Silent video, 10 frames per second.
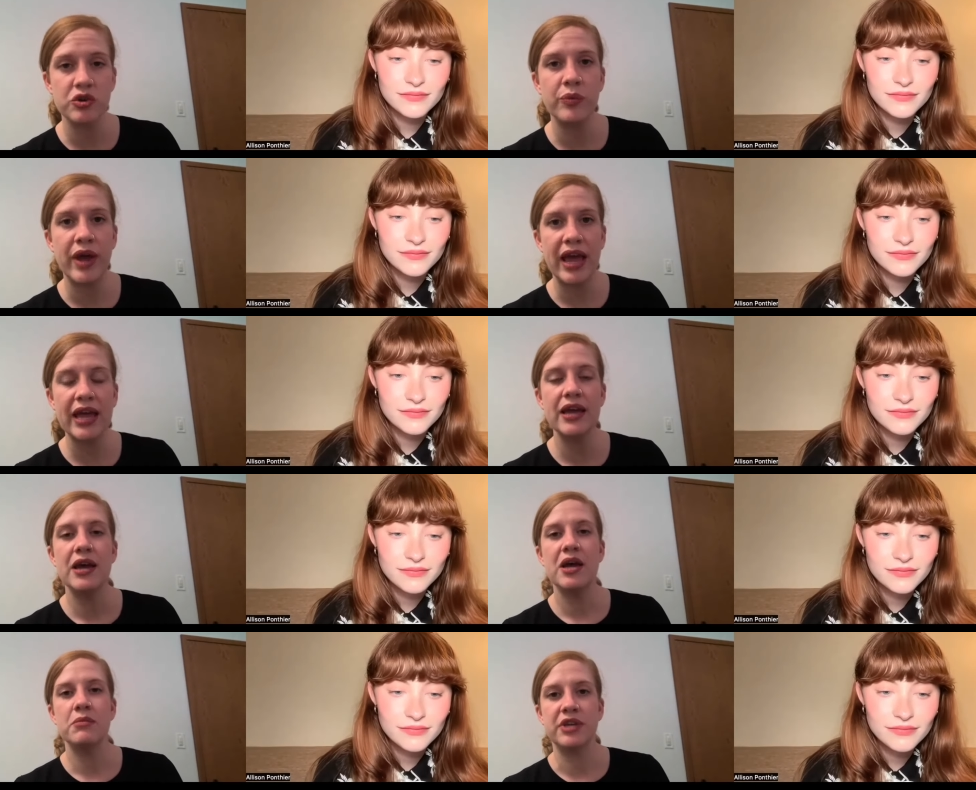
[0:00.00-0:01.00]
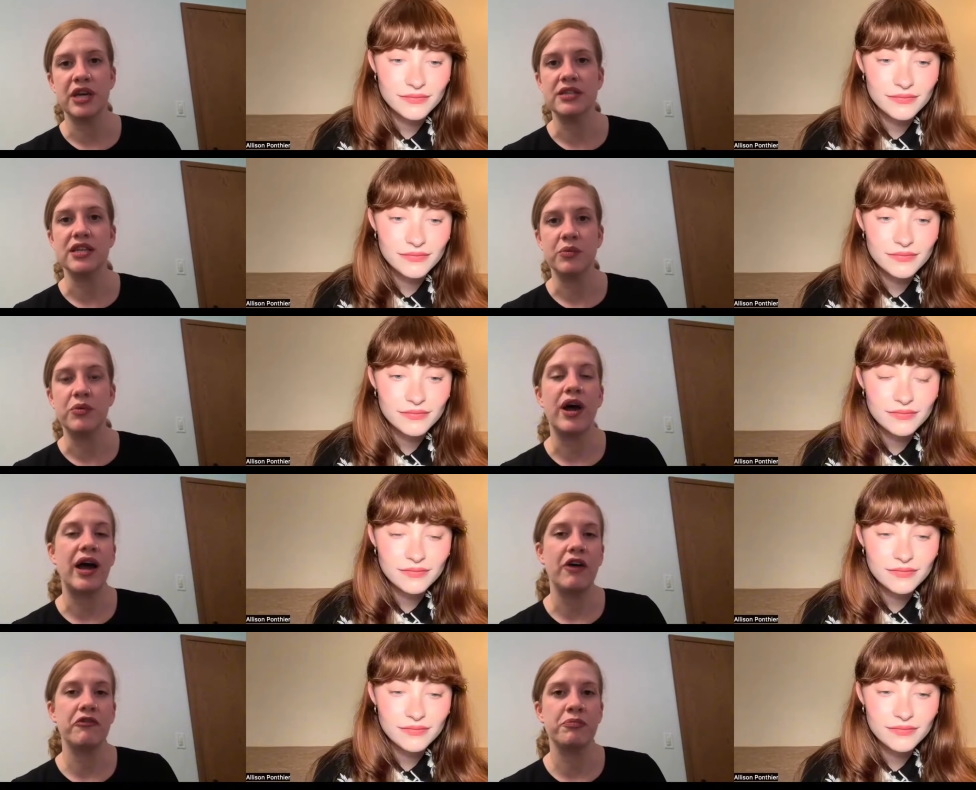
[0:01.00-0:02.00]
Speaker 1: way because it will
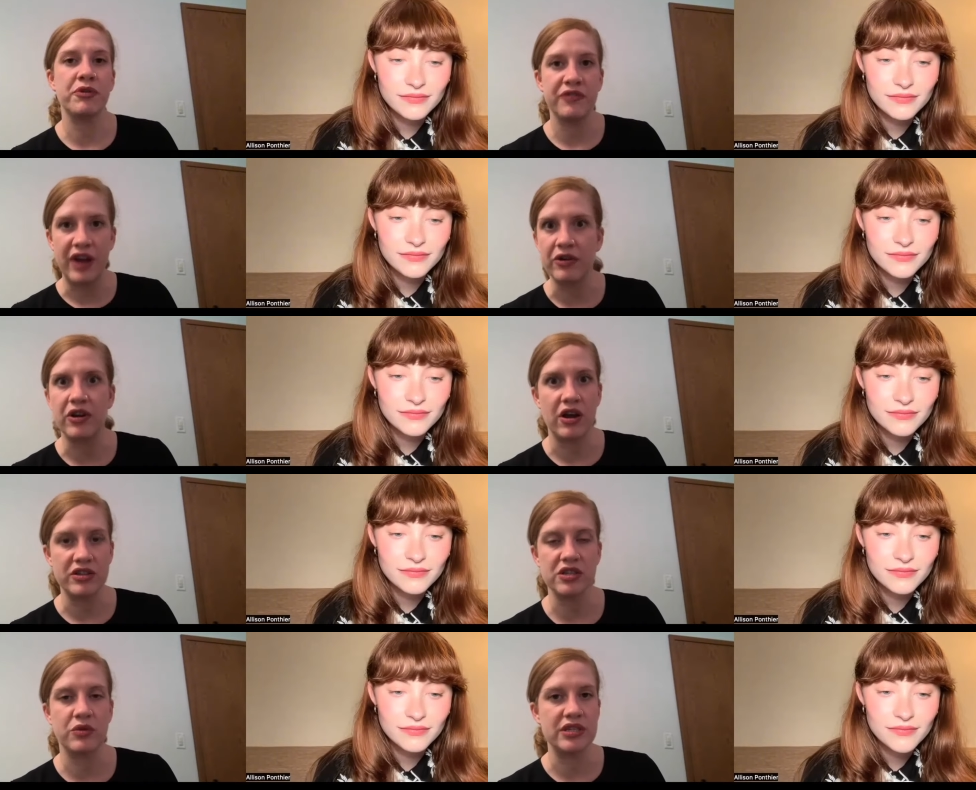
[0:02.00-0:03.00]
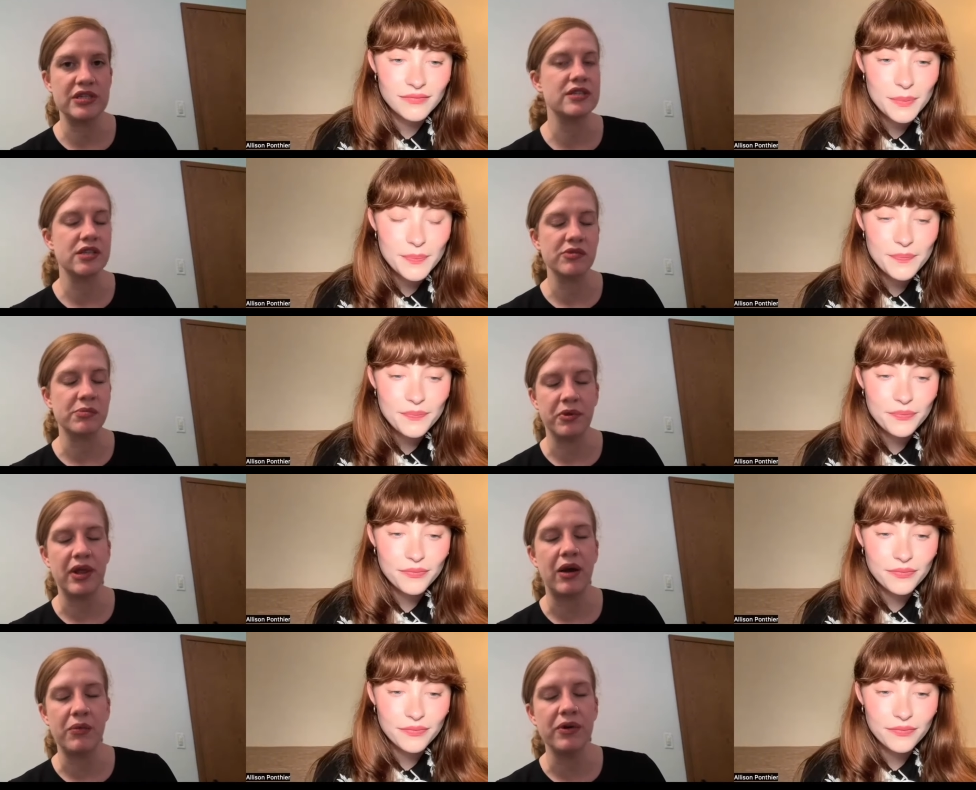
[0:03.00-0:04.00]
have profound consequences that ripple
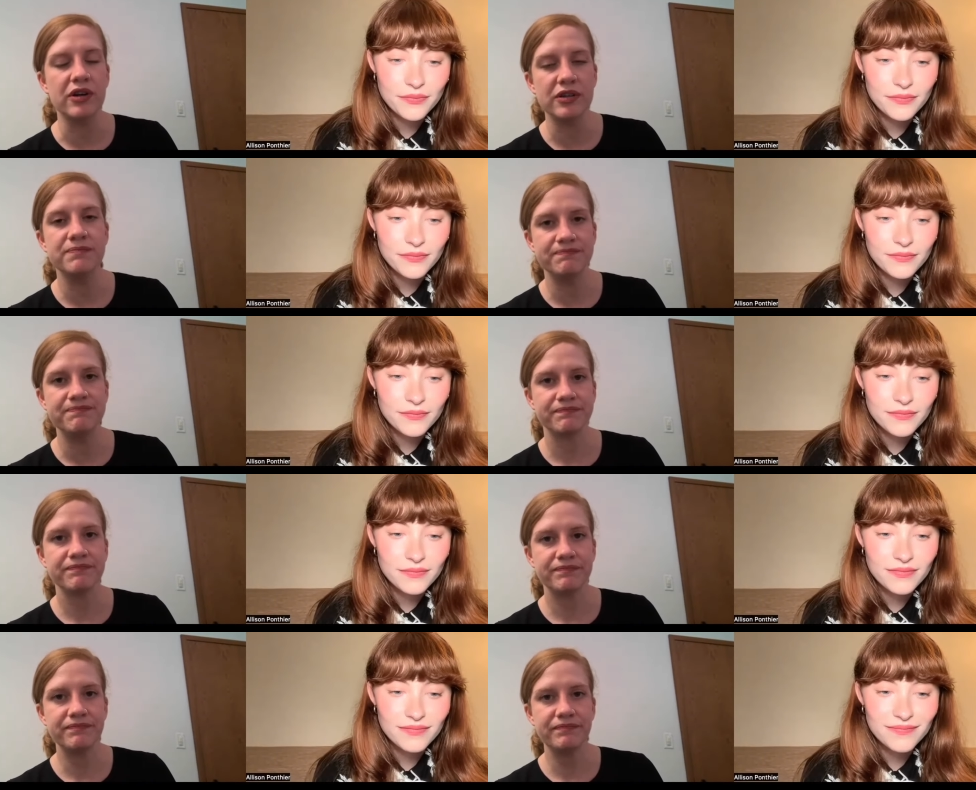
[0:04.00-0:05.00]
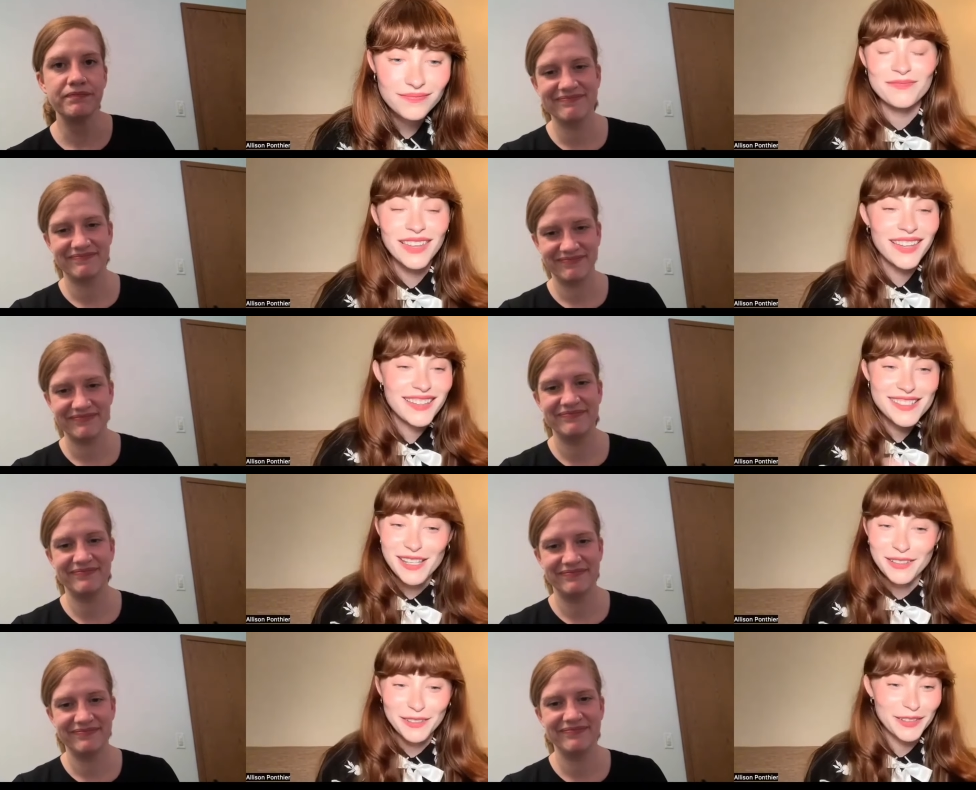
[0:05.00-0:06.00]
outward
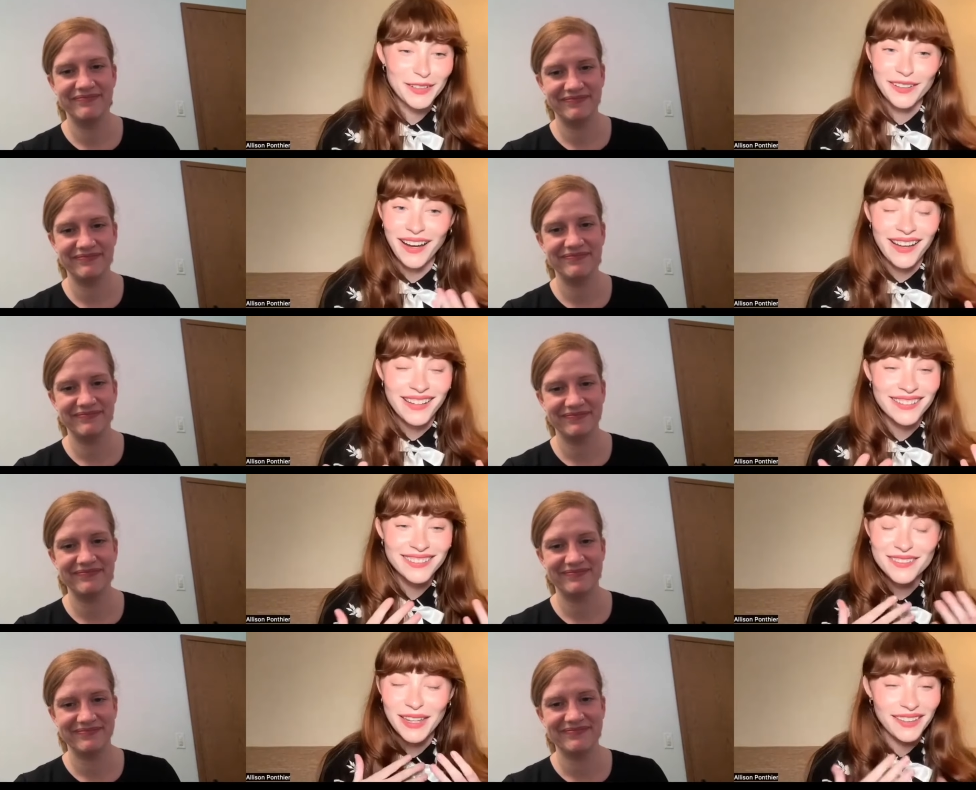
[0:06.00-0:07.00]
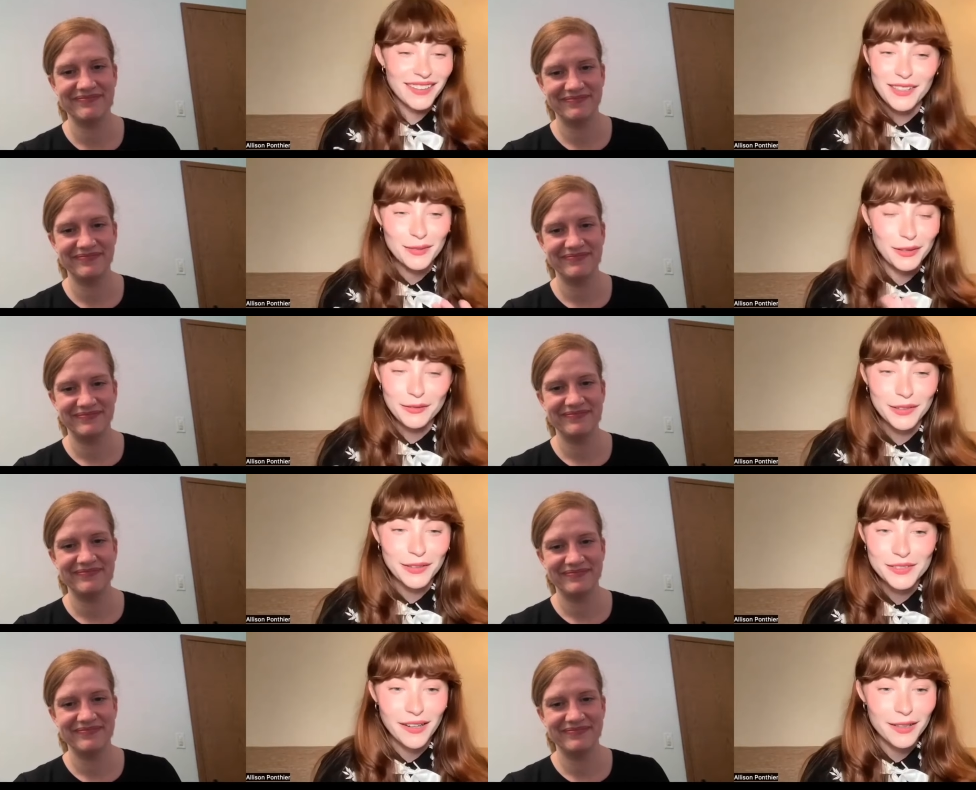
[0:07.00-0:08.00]
Speaker 2: senator cook i can't thank you enough for your
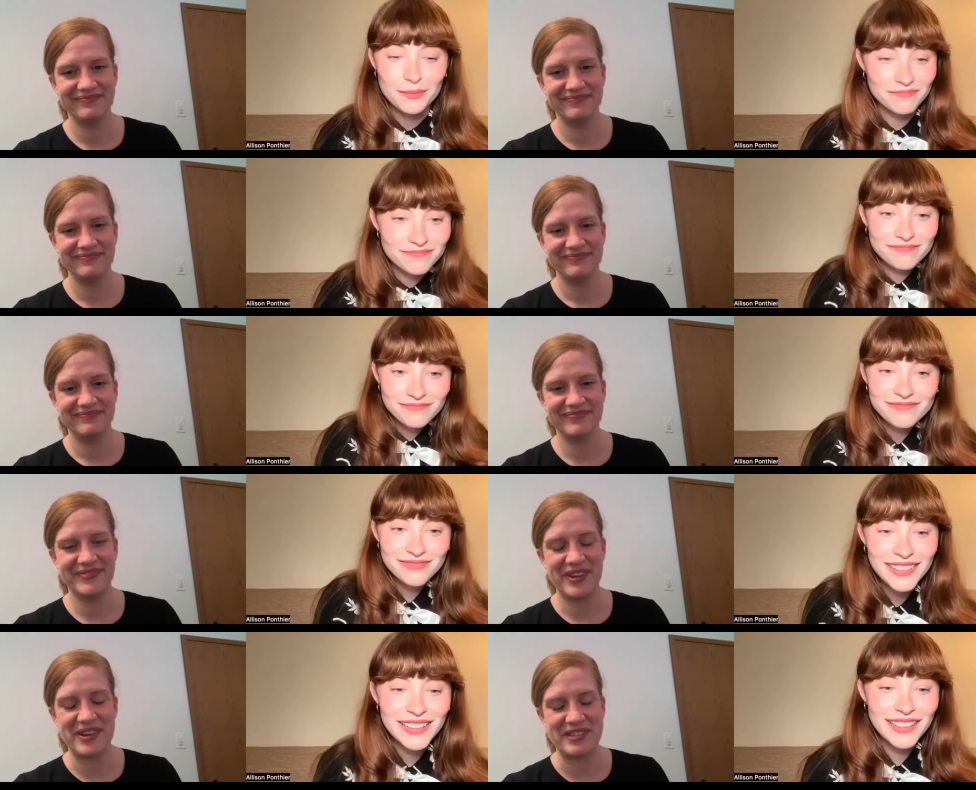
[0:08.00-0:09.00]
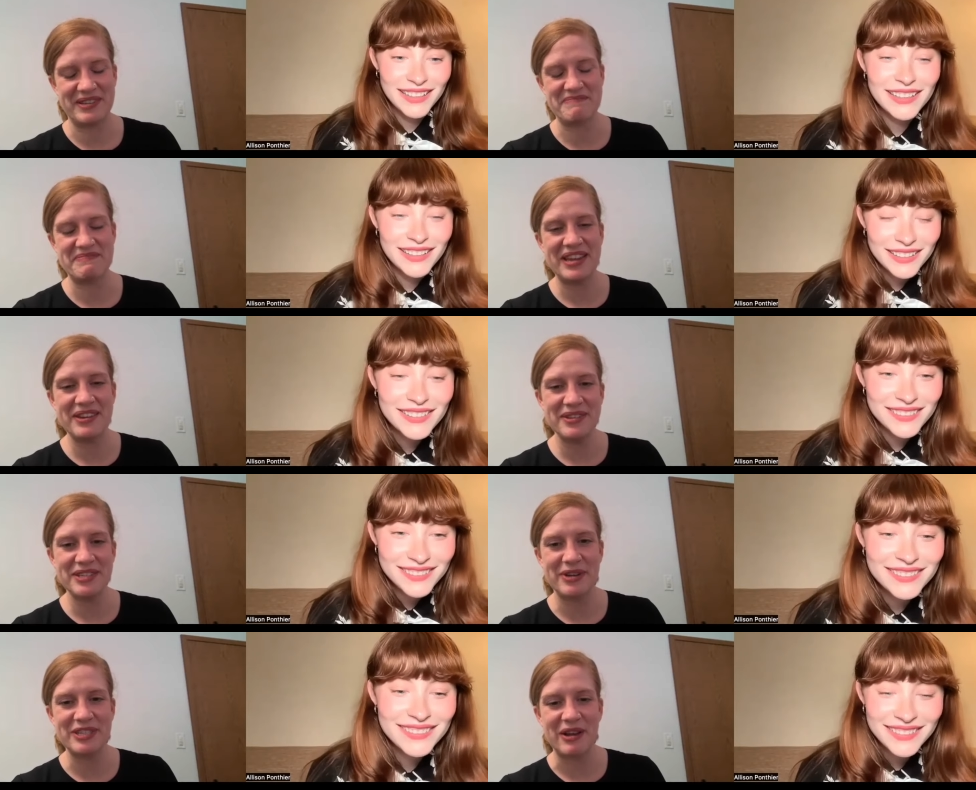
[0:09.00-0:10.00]
time
Speaker 1: awesome thank you so
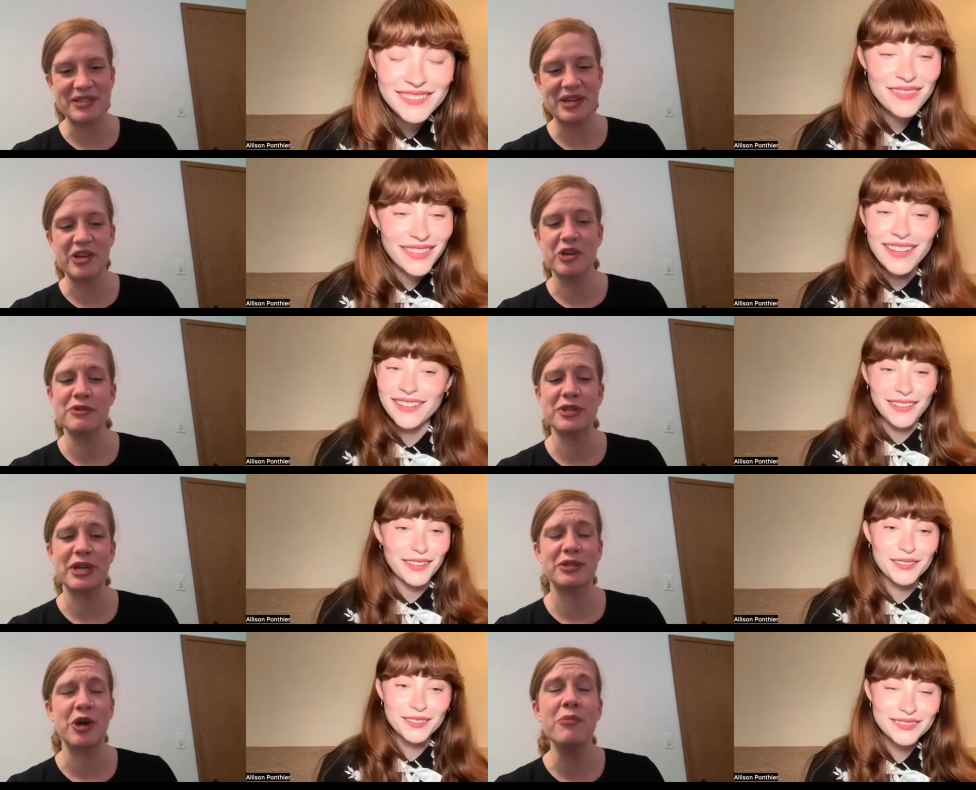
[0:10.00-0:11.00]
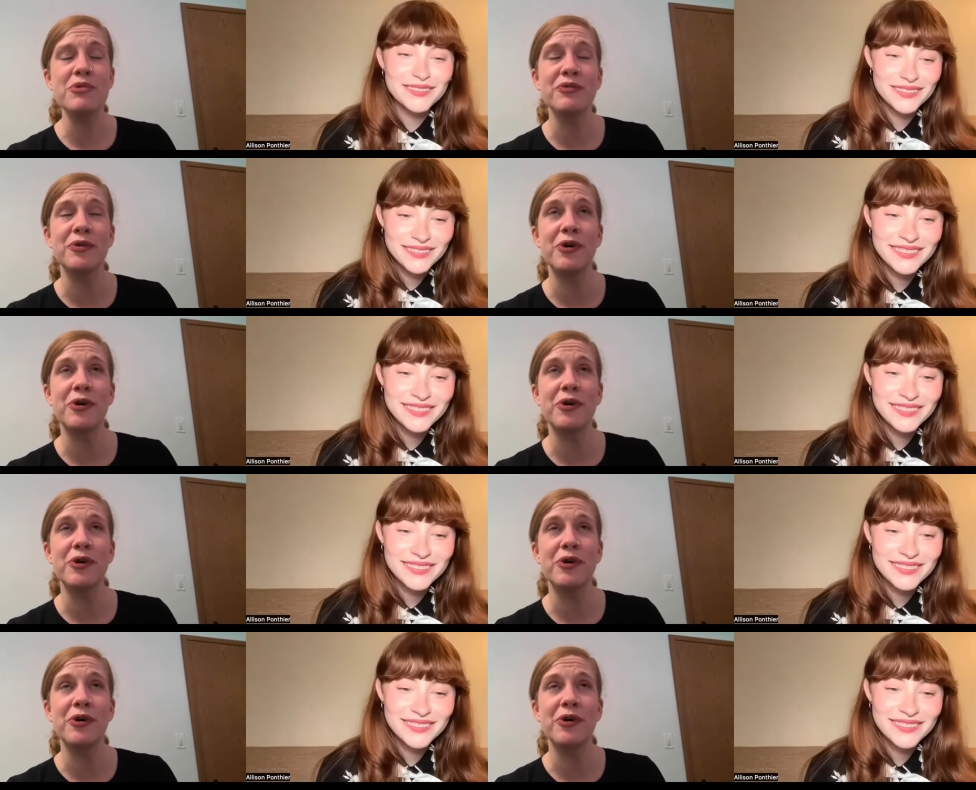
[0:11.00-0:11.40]
much allison and your music is so beautiful